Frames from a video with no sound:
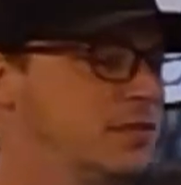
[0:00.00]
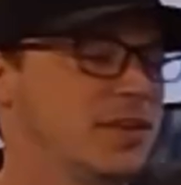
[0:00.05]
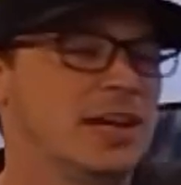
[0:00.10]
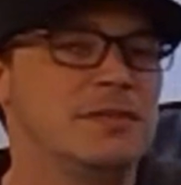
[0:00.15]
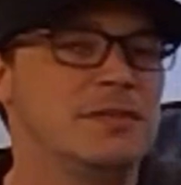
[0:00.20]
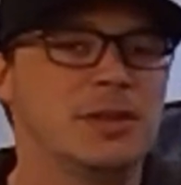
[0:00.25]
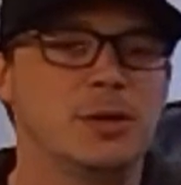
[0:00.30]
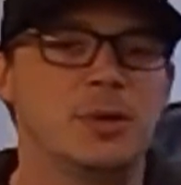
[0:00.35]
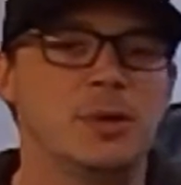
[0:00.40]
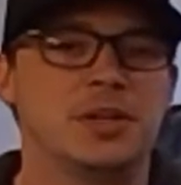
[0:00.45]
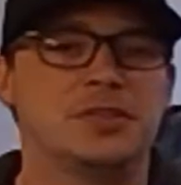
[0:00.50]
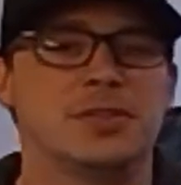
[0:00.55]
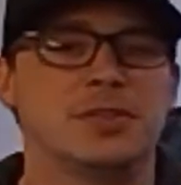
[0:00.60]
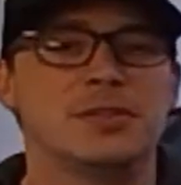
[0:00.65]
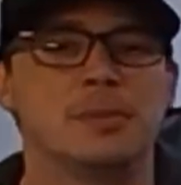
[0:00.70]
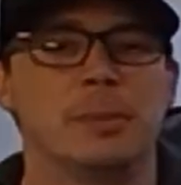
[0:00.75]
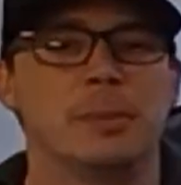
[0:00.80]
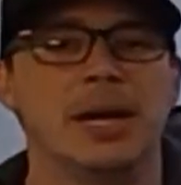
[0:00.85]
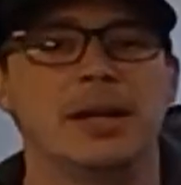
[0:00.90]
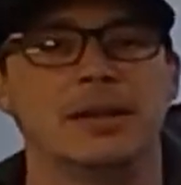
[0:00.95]
If you have any
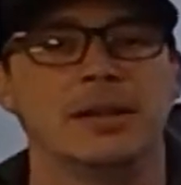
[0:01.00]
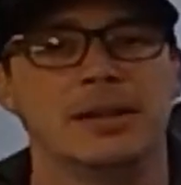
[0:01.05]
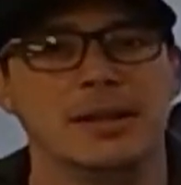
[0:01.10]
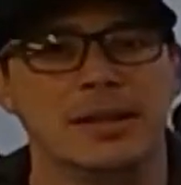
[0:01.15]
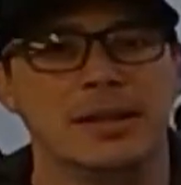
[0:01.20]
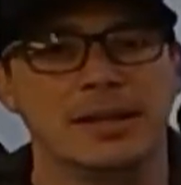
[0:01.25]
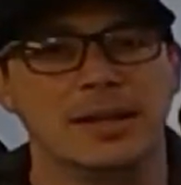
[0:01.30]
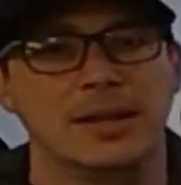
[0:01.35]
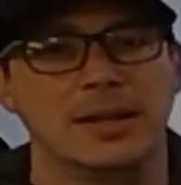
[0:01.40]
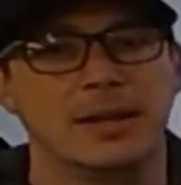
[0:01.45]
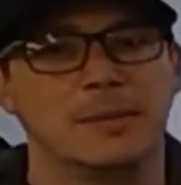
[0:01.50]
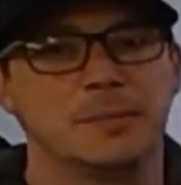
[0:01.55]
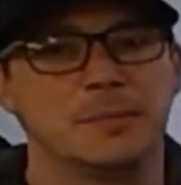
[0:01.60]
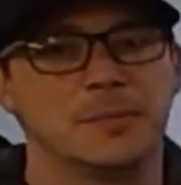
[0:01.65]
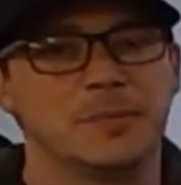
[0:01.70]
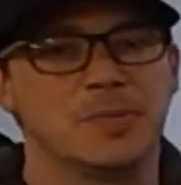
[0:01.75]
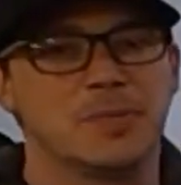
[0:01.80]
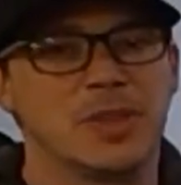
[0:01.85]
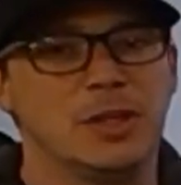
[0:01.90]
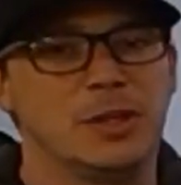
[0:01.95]
questions about uh,
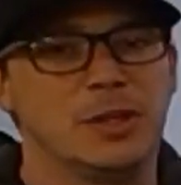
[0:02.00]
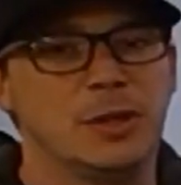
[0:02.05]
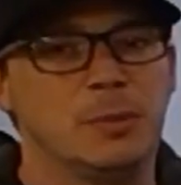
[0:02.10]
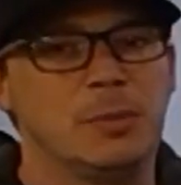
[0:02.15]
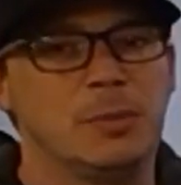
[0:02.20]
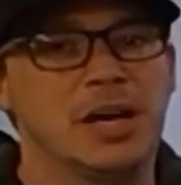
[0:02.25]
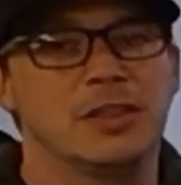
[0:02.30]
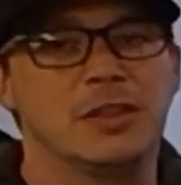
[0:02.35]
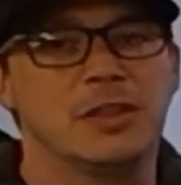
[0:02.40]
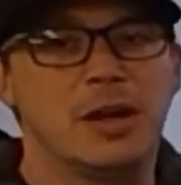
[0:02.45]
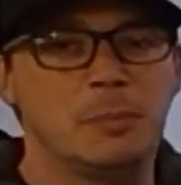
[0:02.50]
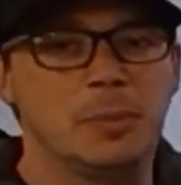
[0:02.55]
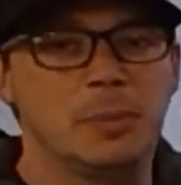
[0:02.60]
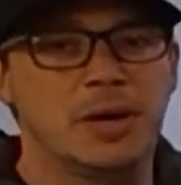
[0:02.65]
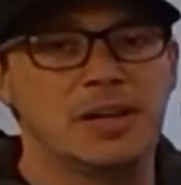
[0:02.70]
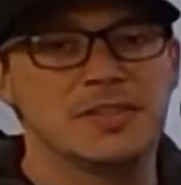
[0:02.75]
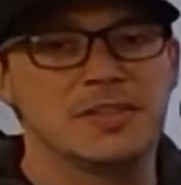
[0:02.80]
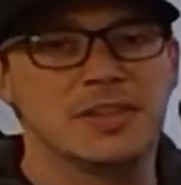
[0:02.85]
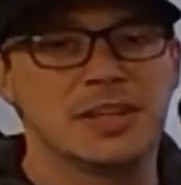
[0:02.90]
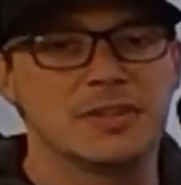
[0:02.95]
you know my thought
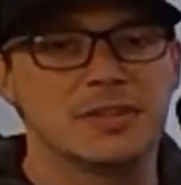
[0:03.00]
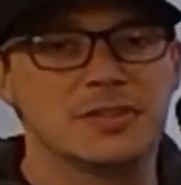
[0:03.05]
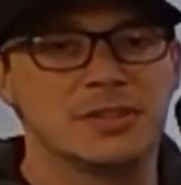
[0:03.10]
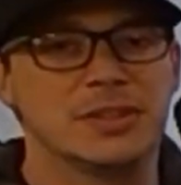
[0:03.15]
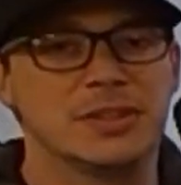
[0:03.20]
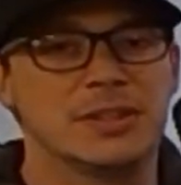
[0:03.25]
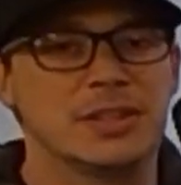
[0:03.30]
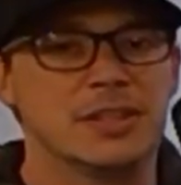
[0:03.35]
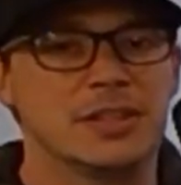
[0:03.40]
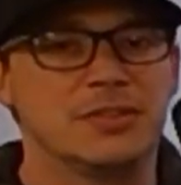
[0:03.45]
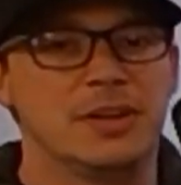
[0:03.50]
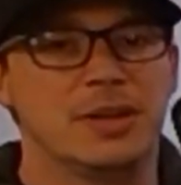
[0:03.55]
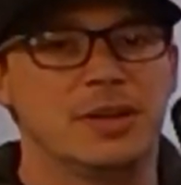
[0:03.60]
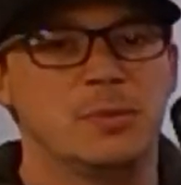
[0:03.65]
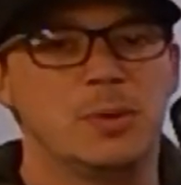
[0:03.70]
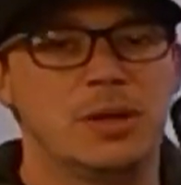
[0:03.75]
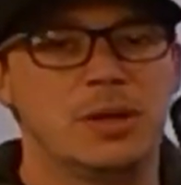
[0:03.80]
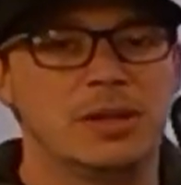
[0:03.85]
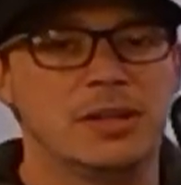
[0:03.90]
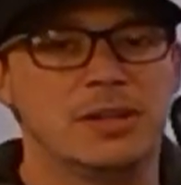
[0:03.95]
process or things that I
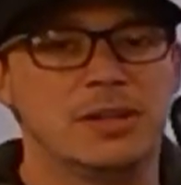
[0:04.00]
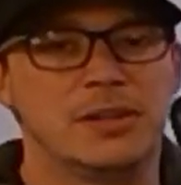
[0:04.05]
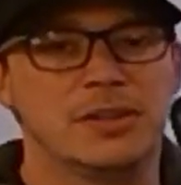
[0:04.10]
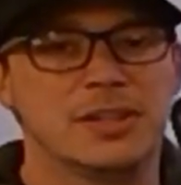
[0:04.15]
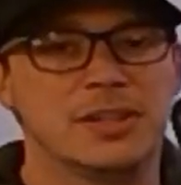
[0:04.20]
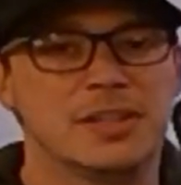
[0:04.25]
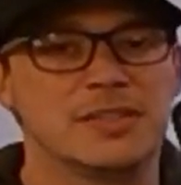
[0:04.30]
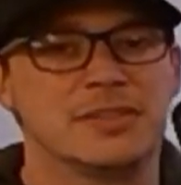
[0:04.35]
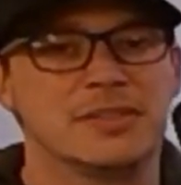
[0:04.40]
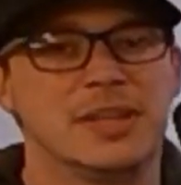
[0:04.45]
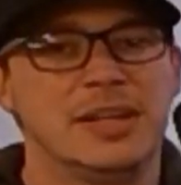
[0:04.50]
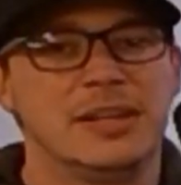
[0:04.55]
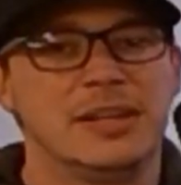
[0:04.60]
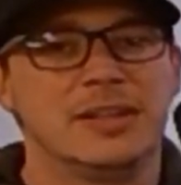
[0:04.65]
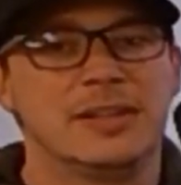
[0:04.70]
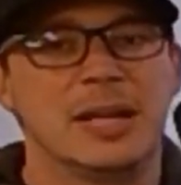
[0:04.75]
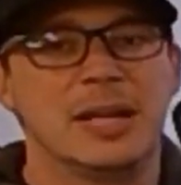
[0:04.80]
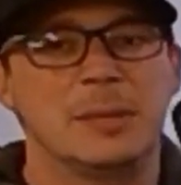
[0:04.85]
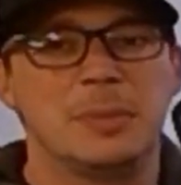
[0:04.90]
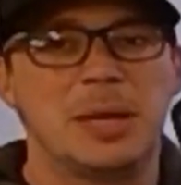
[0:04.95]
wanted or things
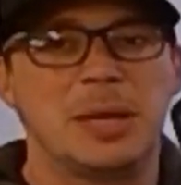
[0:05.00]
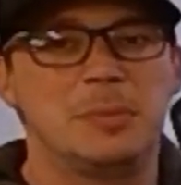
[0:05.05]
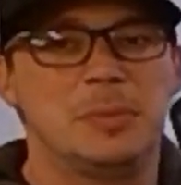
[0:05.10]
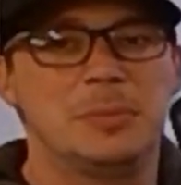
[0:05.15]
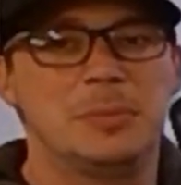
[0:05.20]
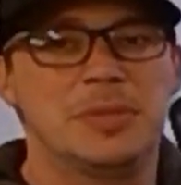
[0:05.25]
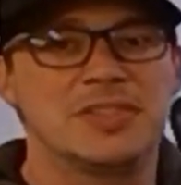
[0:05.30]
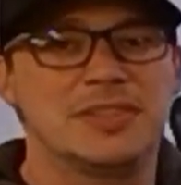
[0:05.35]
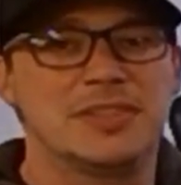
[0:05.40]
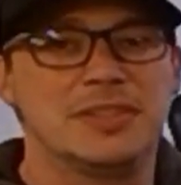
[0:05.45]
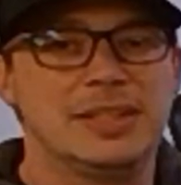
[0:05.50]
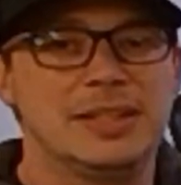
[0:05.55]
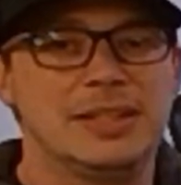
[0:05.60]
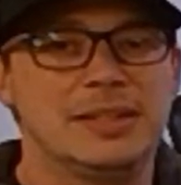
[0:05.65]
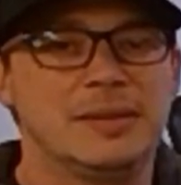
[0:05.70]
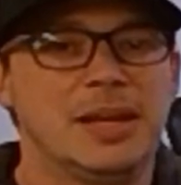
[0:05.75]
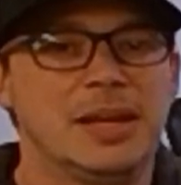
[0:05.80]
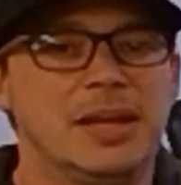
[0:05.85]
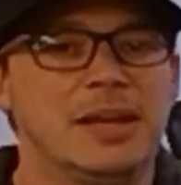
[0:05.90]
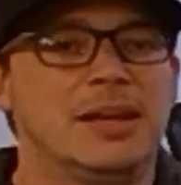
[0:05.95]
that I might be
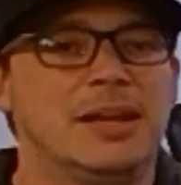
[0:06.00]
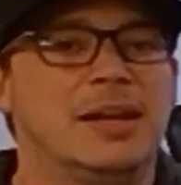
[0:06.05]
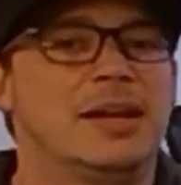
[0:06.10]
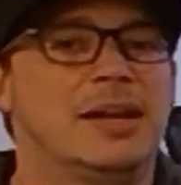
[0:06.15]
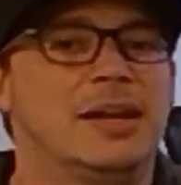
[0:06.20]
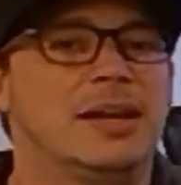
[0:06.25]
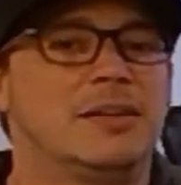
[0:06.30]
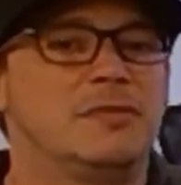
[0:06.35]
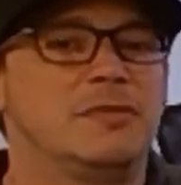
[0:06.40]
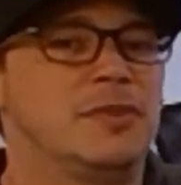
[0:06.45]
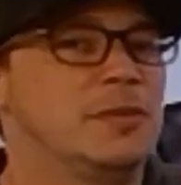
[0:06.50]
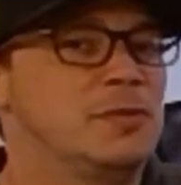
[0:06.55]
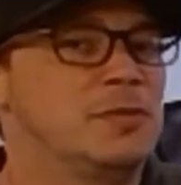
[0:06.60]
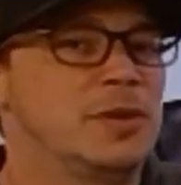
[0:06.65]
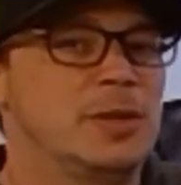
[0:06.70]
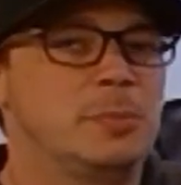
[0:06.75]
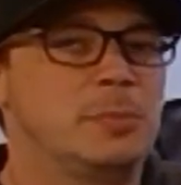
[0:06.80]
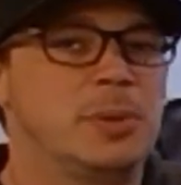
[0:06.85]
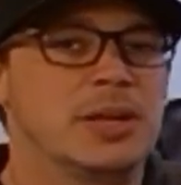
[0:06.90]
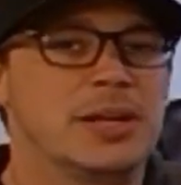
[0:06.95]
missing, uh, feel
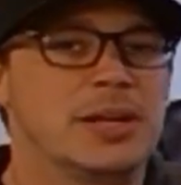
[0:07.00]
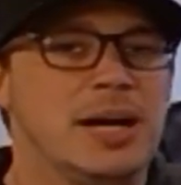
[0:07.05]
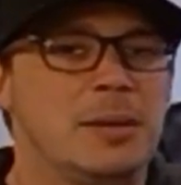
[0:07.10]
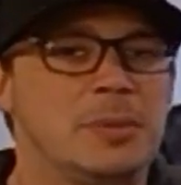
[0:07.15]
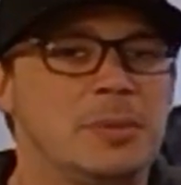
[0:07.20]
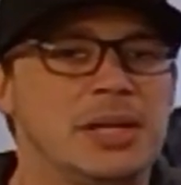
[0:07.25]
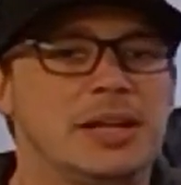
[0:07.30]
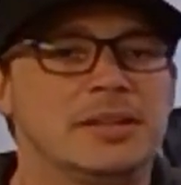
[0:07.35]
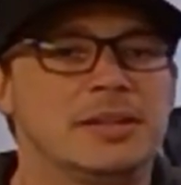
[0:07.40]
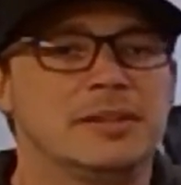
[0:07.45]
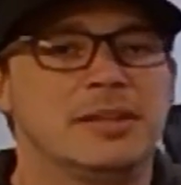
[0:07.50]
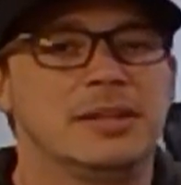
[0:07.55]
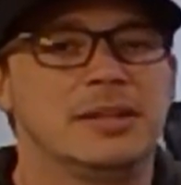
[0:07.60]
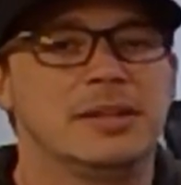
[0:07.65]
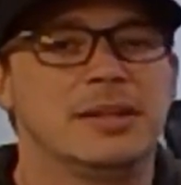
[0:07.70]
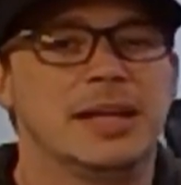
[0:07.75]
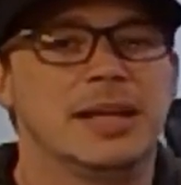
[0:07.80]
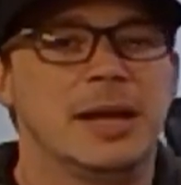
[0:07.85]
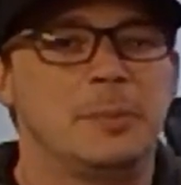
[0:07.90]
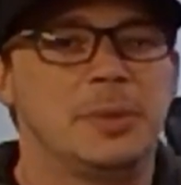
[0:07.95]
free to put a comment out
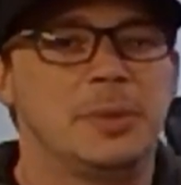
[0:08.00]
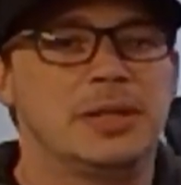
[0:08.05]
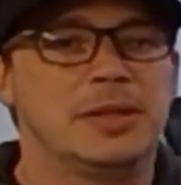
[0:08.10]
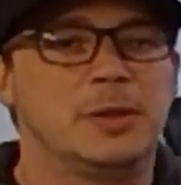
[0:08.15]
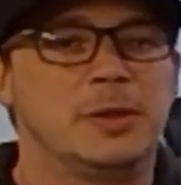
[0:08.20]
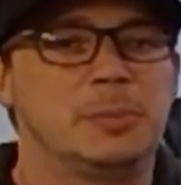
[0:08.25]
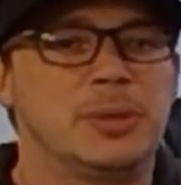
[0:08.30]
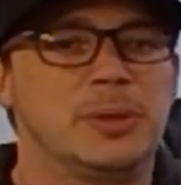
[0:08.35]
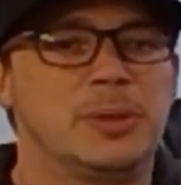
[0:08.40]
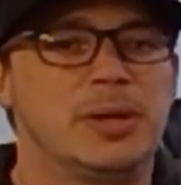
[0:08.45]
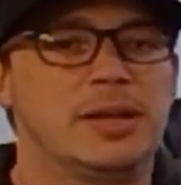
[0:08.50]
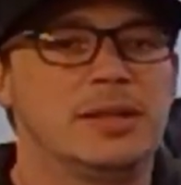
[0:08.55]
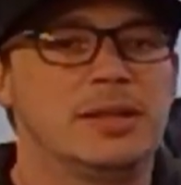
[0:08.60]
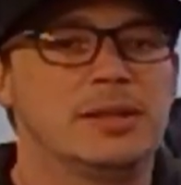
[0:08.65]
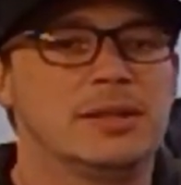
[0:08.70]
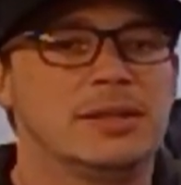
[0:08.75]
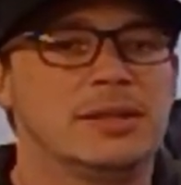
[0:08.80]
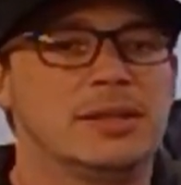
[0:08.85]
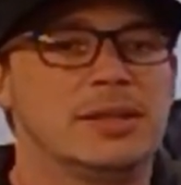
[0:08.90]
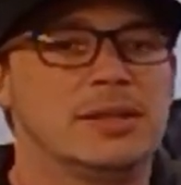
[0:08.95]
there. Happy to help you
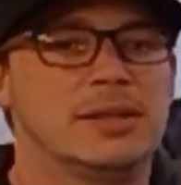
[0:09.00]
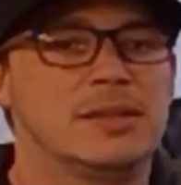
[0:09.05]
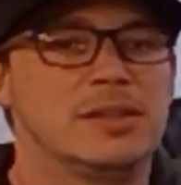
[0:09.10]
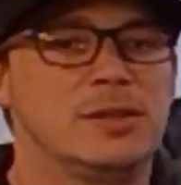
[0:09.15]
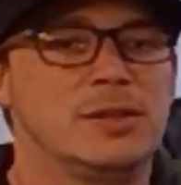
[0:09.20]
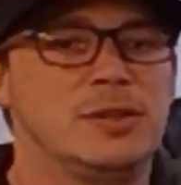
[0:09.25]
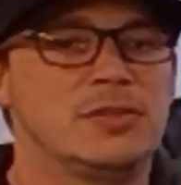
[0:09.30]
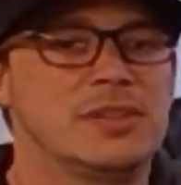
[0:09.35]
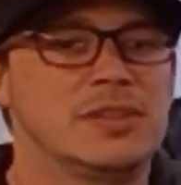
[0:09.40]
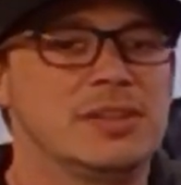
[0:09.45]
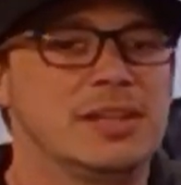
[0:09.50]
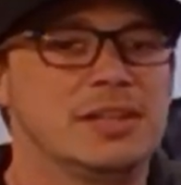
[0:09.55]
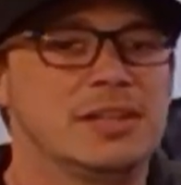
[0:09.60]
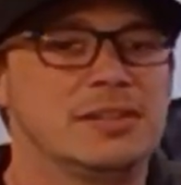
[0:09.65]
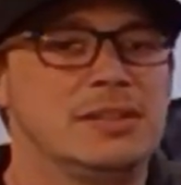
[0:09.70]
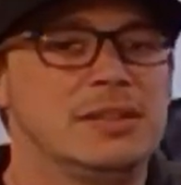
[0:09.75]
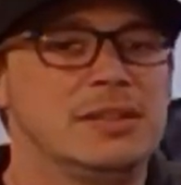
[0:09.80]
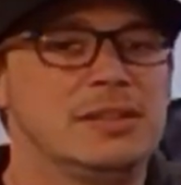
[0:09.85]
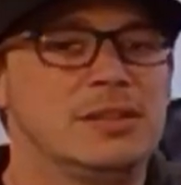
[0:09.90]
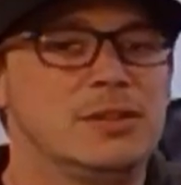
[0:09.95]
out uh, in
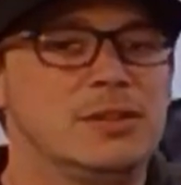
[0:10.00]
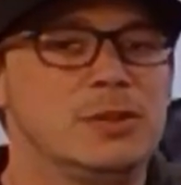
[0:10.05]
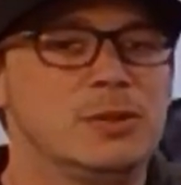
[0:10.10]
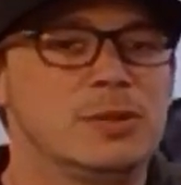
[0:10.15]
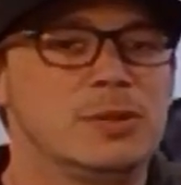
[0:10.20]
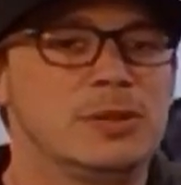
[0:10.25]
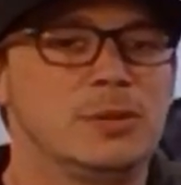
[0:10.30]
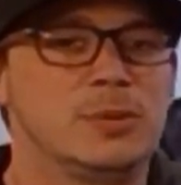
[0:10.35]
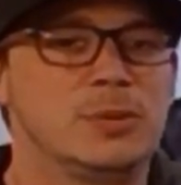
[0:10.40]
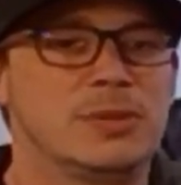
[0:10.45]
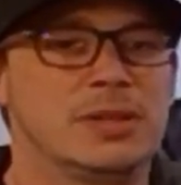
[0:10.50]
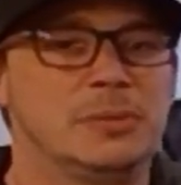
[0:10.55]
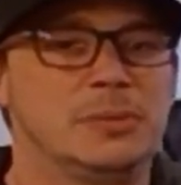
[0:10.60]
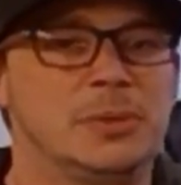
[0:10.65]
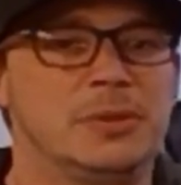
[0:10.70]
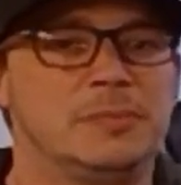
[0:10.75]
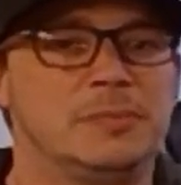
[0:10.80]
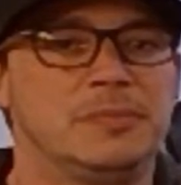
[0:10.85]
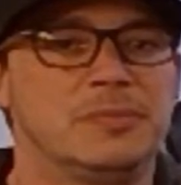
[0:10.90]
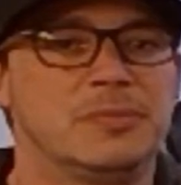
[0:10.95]
selecting your own
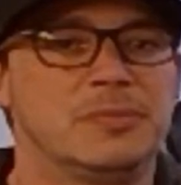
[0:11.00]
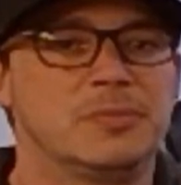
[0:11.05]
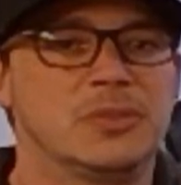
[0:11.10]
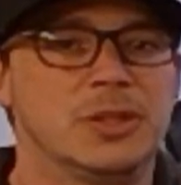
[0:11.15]
table.